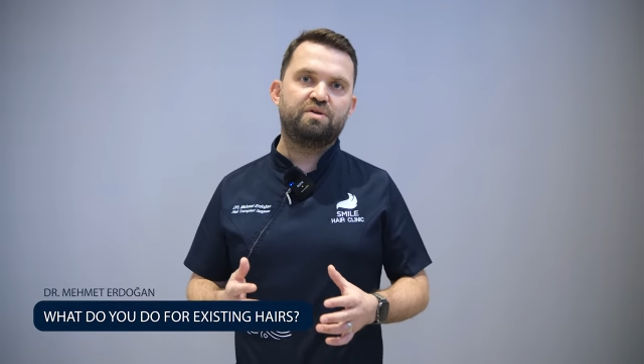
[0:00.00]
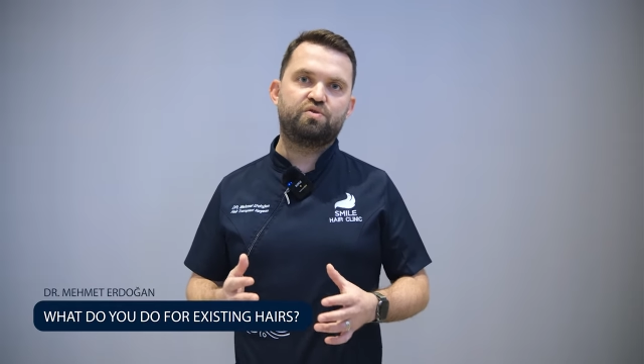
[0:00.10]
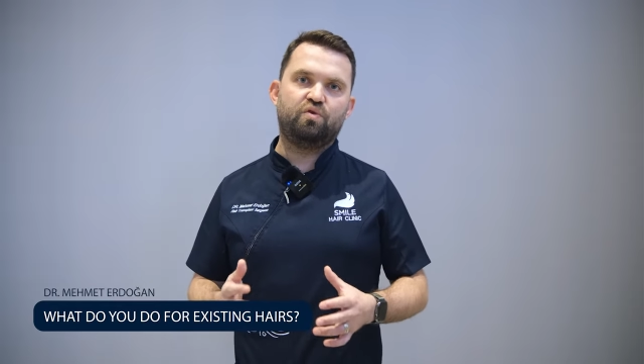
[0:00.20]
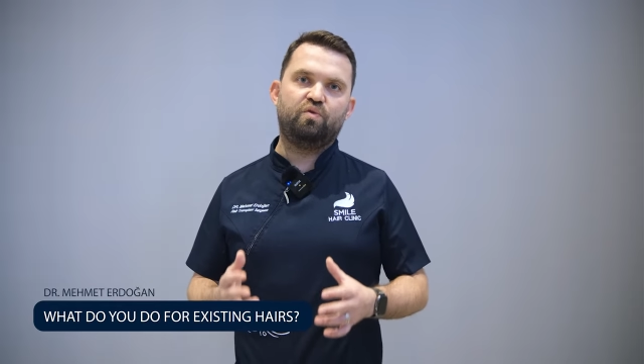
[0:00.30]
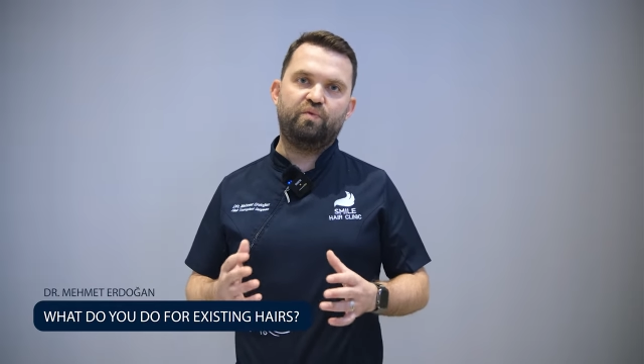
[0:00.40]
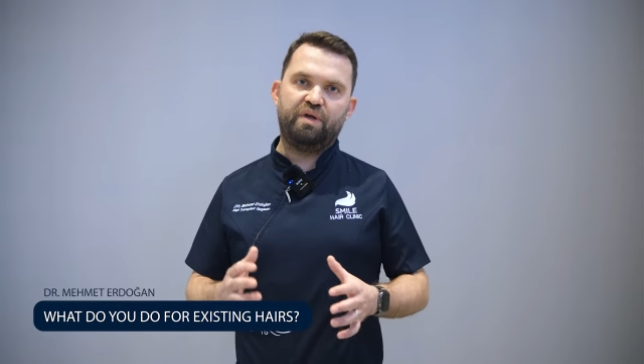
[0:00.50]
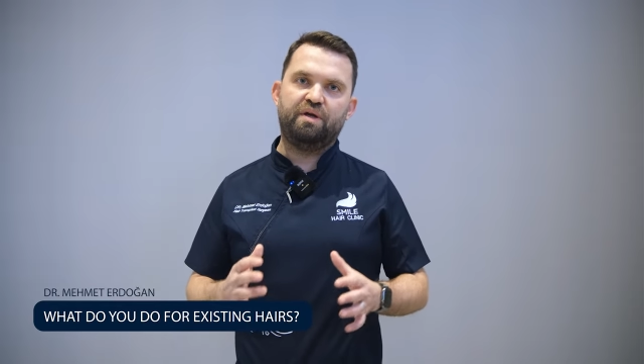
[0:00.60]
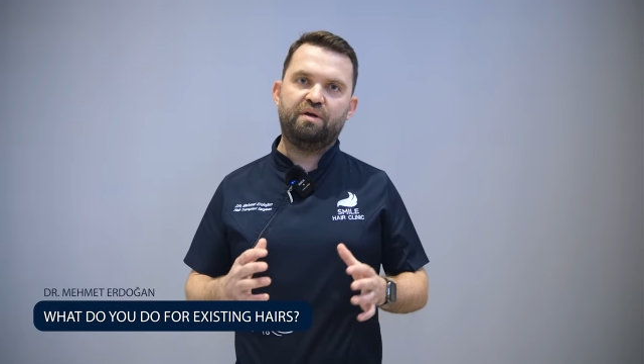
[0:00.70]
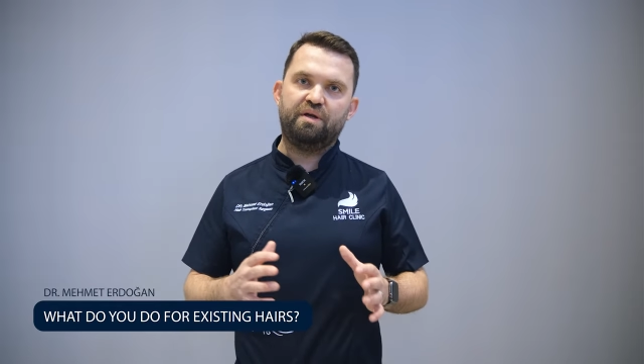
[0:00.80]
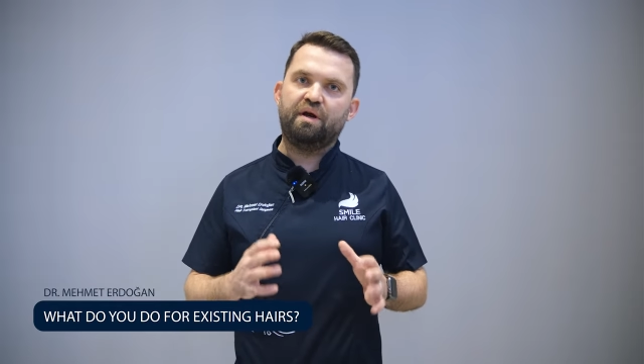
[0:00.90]
So
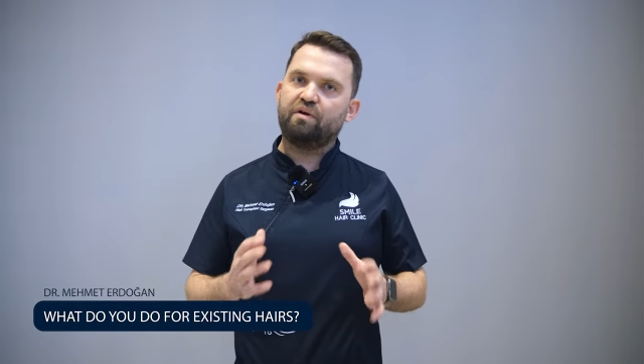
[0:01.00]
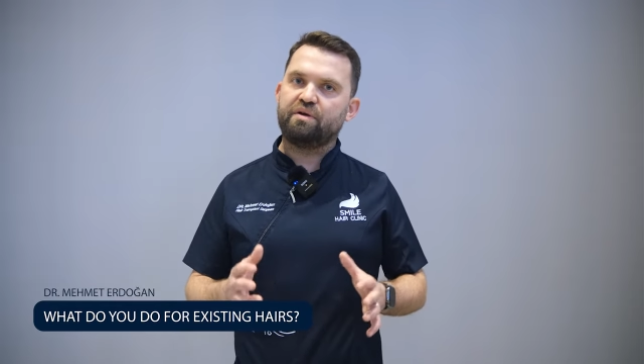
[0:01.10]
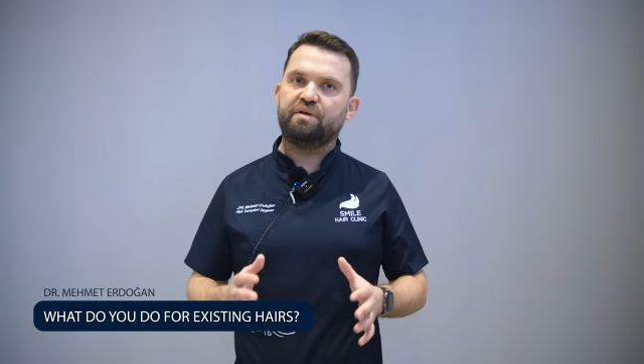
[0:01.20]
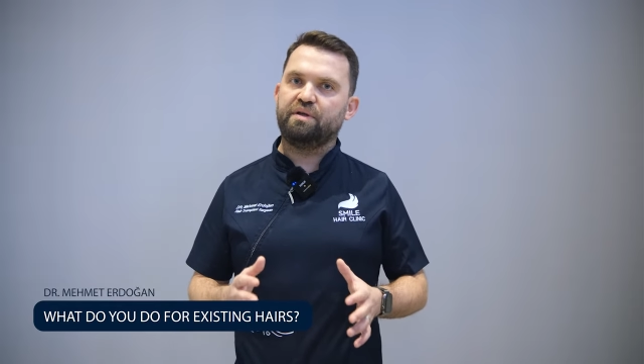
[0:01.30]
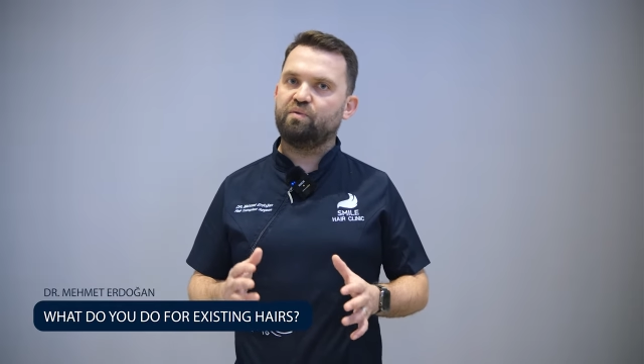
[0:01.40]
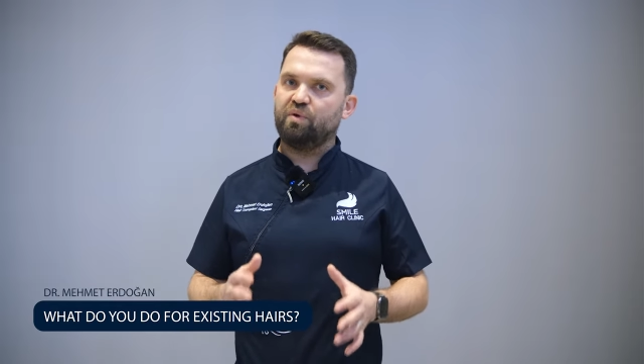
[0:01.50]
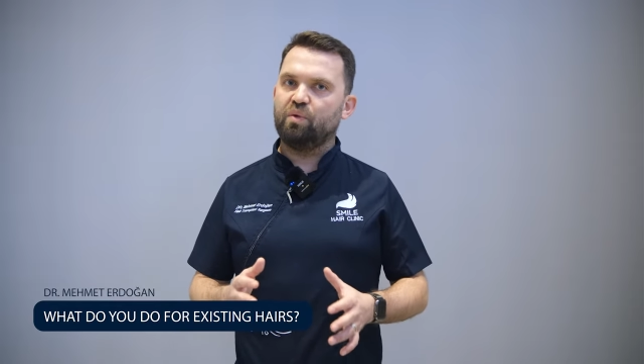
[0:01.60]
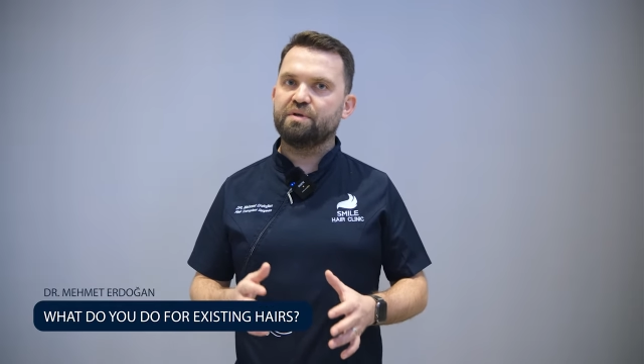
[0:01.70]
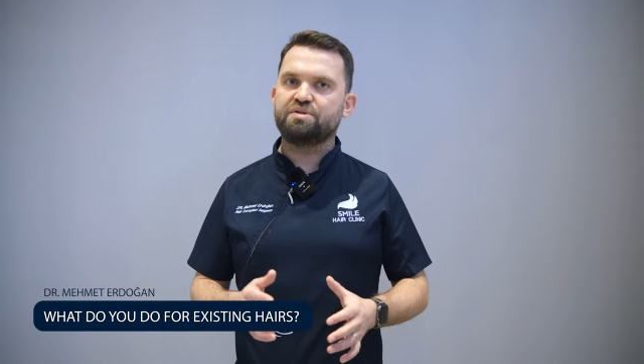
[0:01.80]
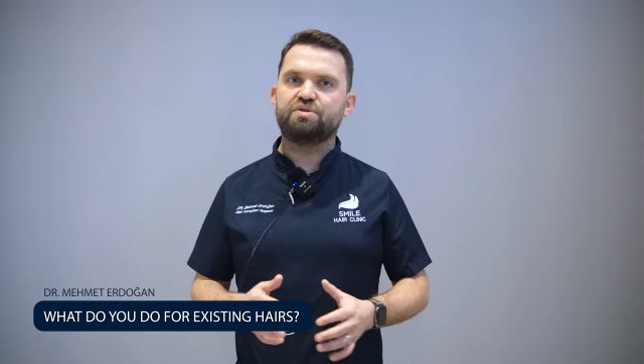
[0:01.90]
we, in our clinic, we
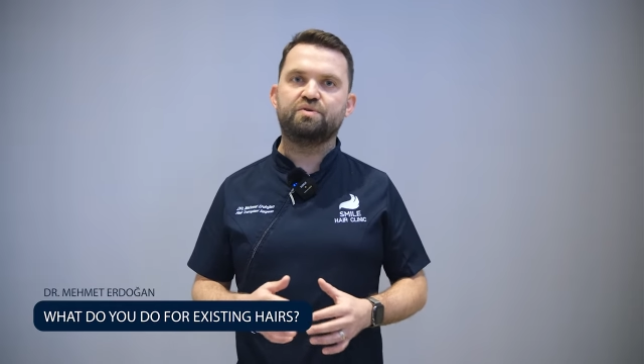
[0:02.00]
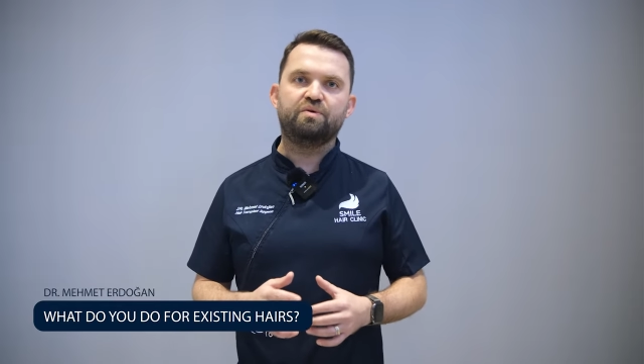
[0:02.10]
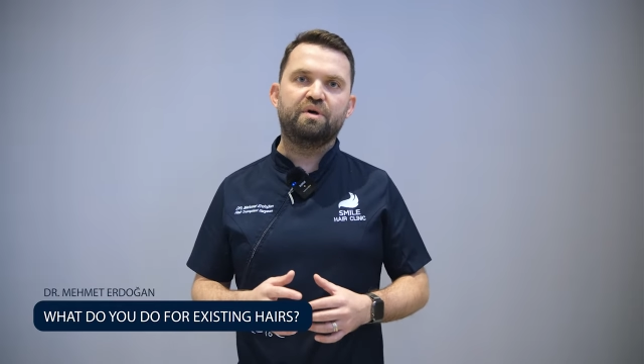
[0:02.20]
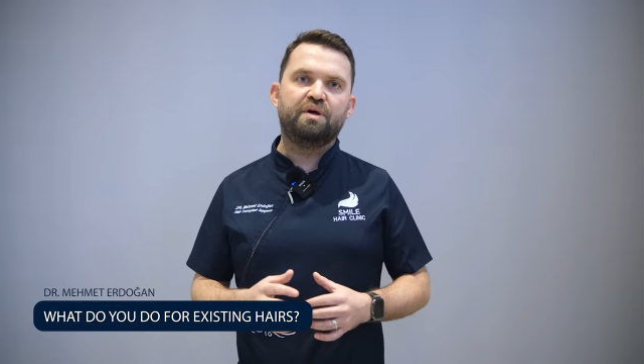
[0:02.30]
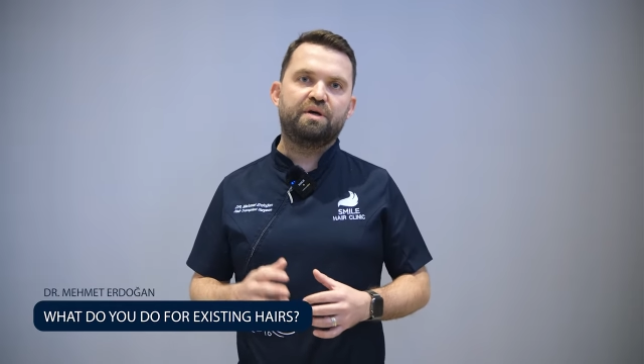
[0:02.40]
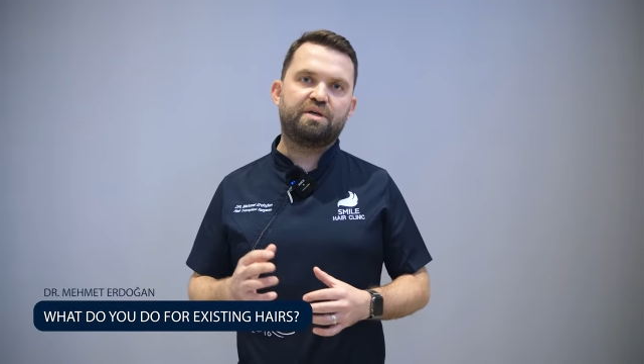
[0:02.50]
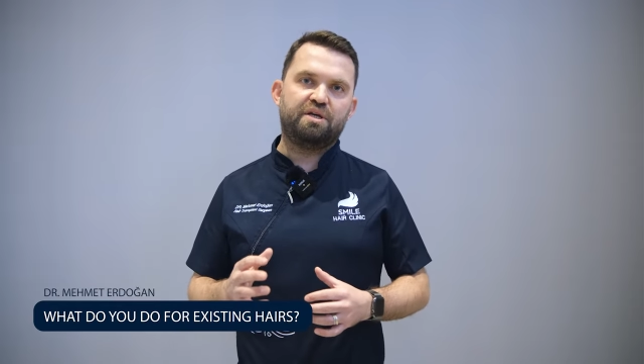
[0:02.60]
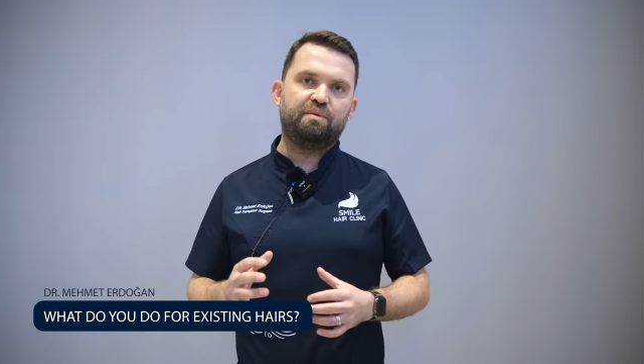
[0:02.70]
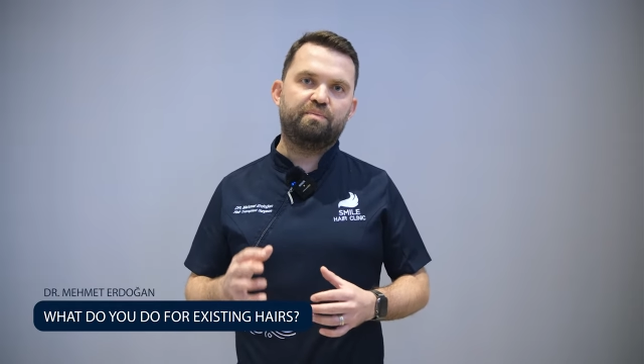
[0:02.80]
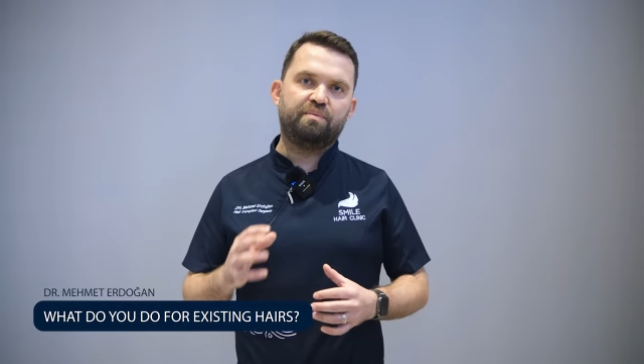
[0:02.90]
want to
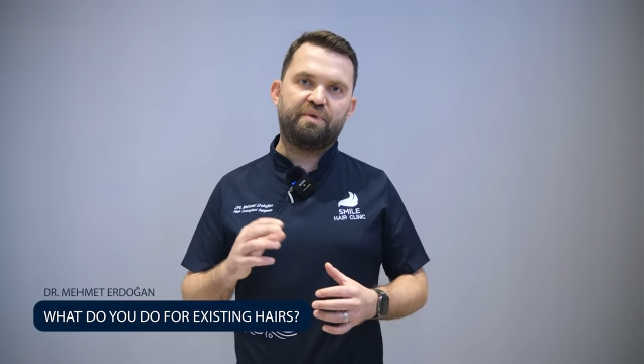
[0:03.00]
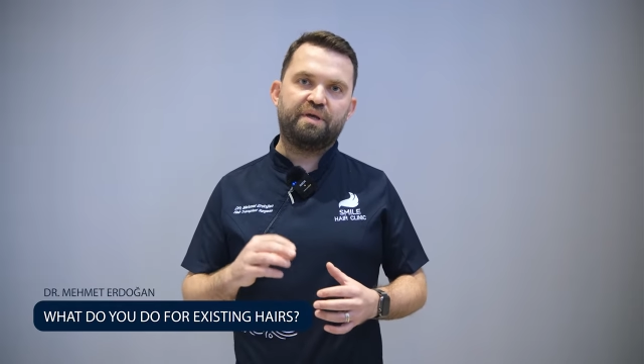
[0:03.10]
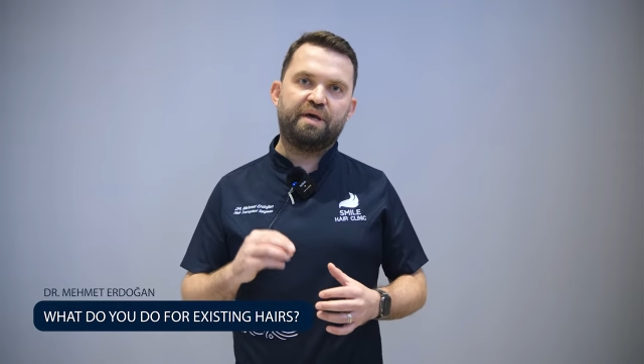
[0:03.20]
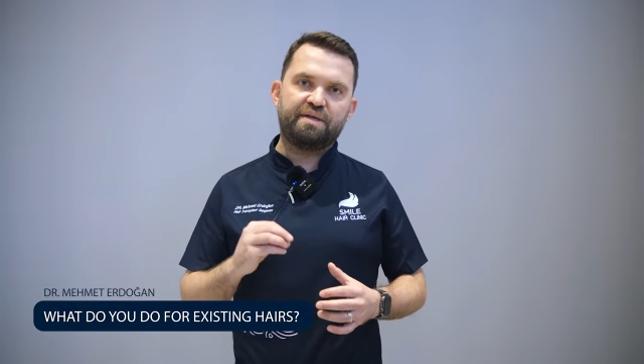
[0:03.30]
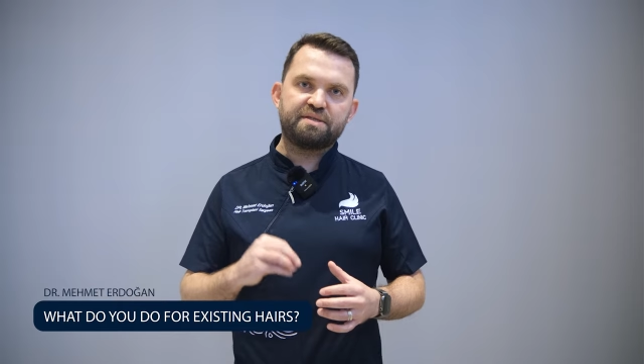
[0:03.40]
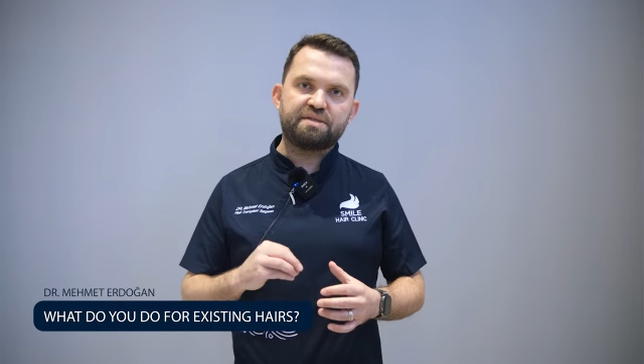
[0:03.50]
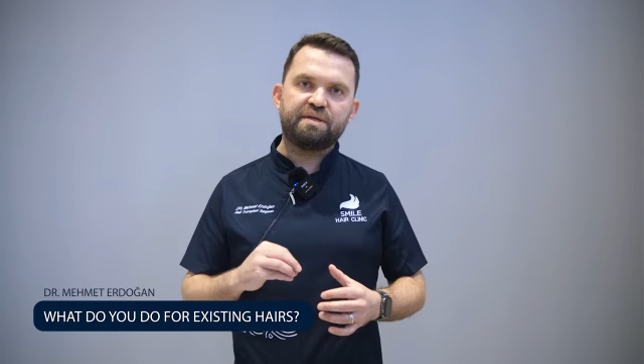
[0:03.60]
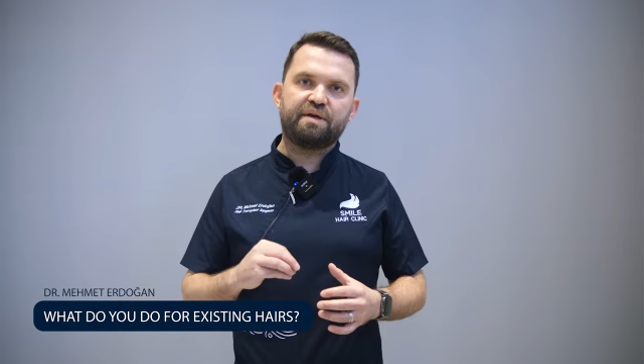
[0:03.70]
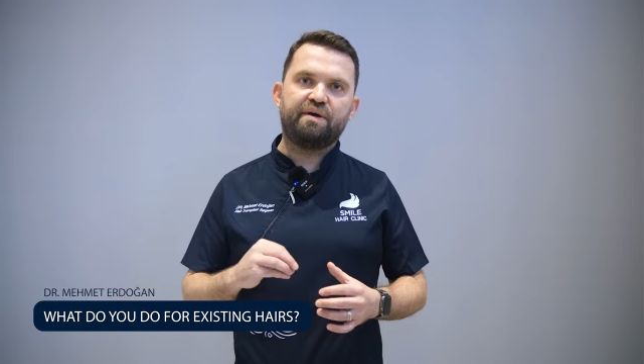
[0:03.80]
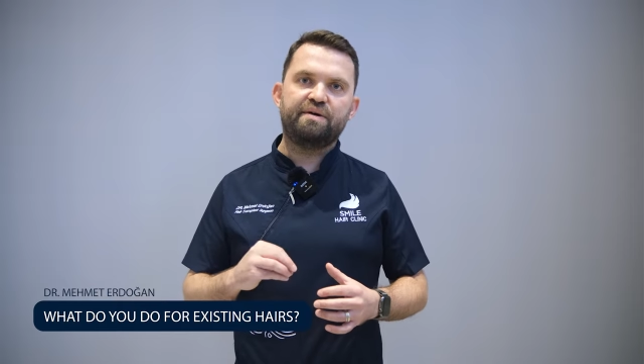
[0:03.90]
keep the
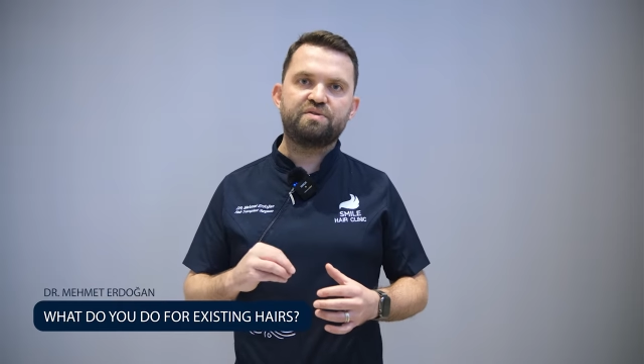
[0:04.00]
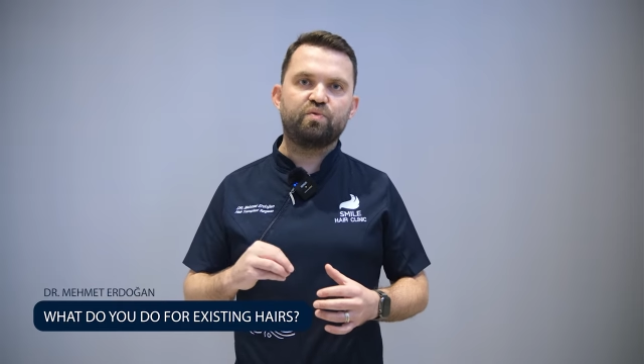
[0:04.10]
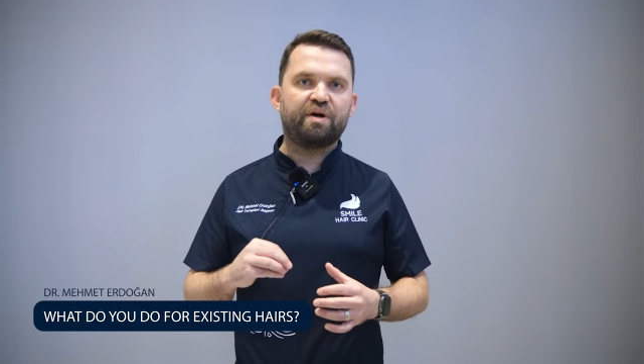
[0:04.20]
existing hairs.